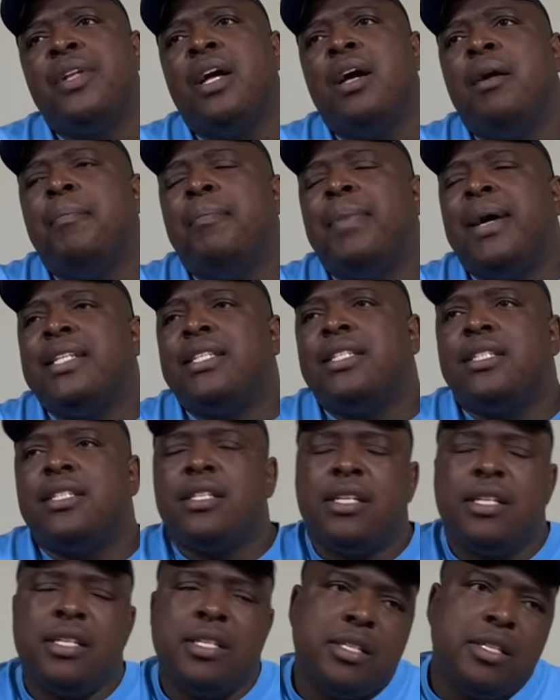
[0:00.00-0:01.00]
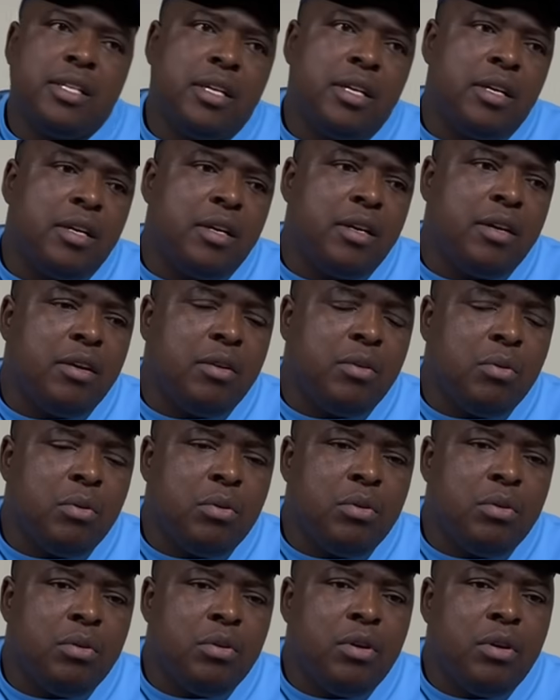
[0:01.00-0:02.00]
but
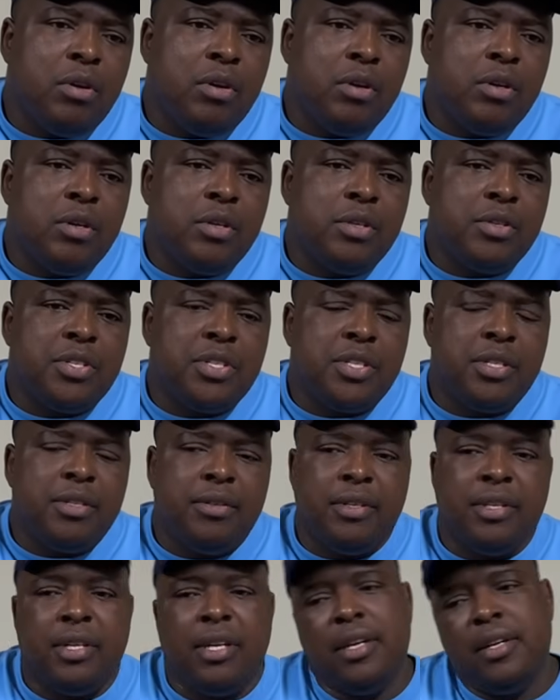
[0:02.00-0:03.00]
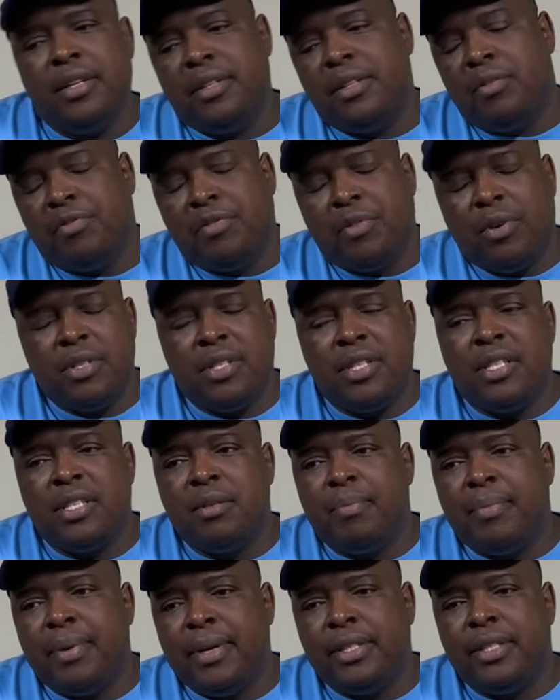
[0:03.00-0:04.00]
of course there's a
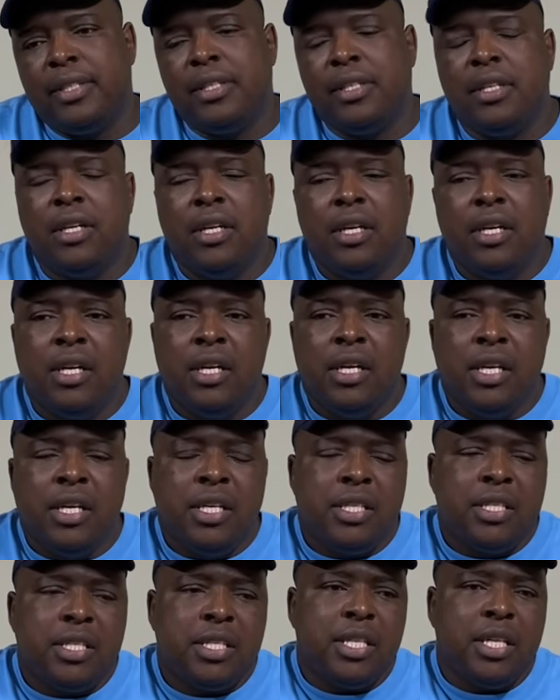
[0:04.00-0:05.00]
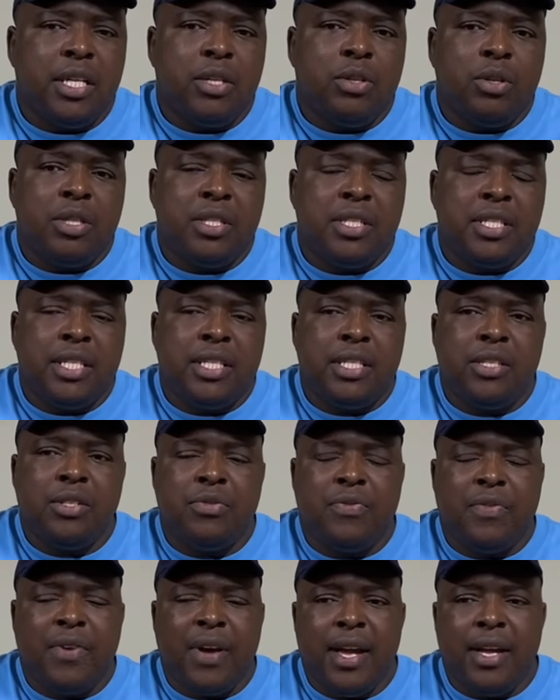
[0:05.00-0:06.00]
but. Still not
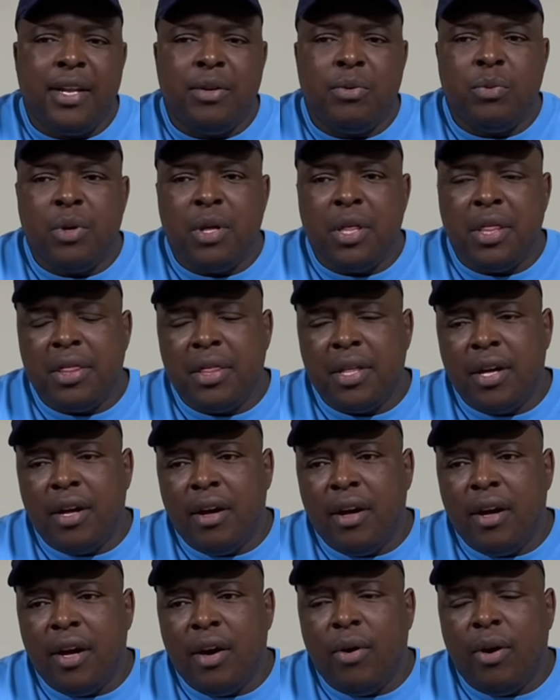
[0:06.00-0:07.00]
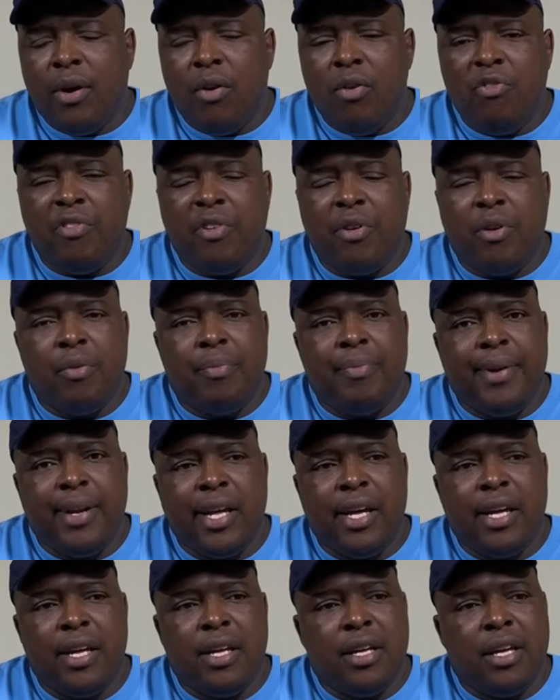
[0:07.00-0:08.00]
satisfied with our overall
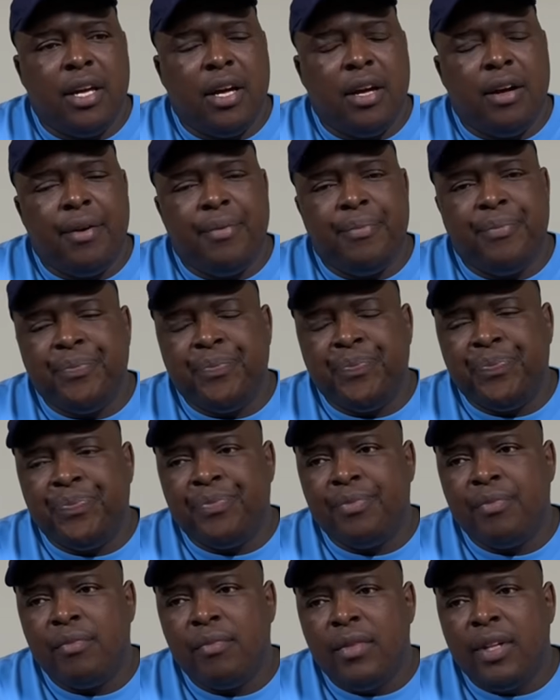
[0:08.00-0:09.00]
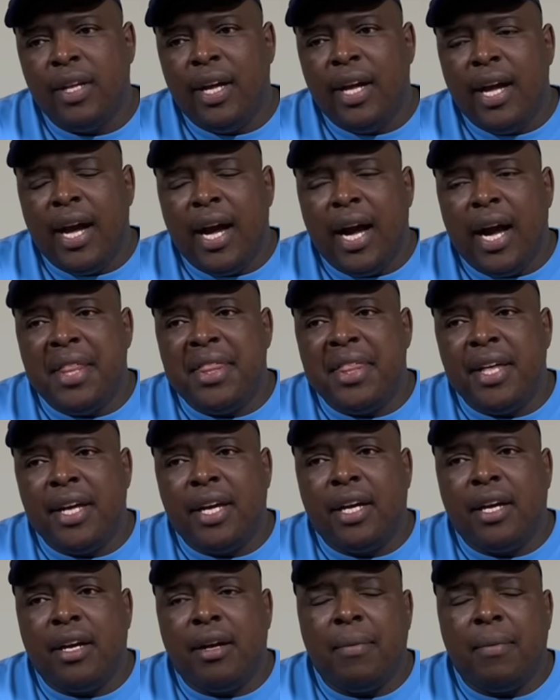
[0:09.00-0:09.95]
play. I think